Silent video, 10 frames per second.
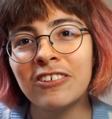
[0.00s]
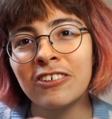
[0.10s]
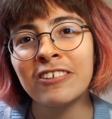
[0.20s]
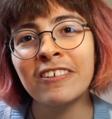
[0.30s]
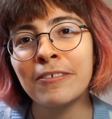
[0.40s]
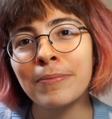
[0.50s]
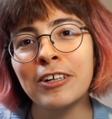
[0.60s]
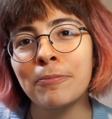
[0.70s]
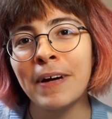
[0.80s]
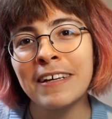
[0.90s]
just as
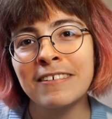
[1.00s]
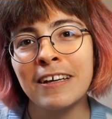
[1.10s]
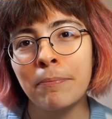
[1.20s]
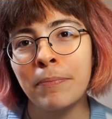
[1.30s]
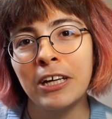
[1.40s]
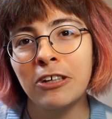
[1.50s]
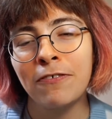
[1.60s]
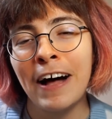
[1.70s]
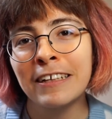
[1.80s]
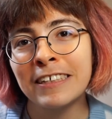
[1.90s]
much basic bitch
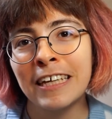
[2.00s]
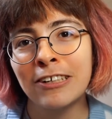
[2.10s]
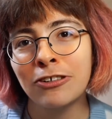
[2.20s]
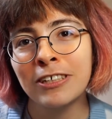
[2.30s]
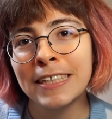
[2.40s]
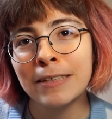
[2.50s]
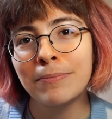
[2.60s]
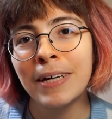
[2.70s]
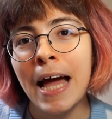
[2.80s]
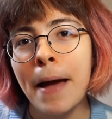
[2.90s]

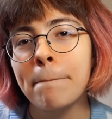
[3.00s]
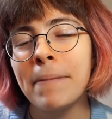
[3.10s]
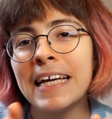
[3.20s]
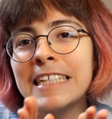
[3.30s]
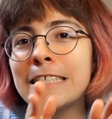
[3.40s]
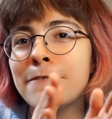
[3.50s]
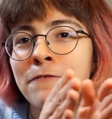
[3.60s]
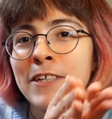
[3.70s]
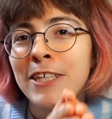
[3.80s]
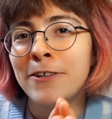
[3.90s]
phallocentrism, but it's
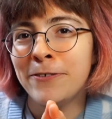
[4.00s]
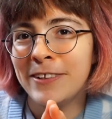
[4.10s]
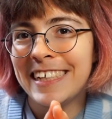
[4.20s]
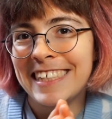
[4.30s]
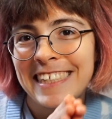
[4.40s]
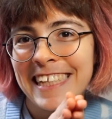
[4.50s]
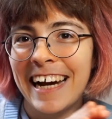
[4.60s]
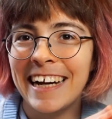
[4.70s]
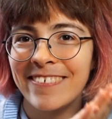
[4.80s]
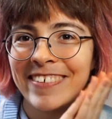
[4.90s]
for you this
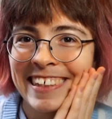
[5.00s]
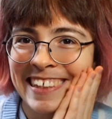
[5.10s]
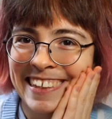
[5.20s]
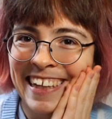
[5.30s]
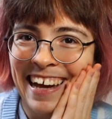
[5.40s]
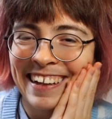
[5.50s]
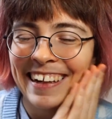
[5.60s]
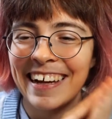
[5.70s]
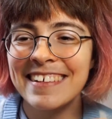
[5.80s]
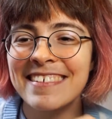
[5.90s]
time. Isn't that
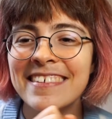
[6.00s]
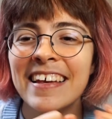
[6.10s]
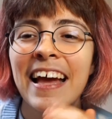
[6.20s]
nice?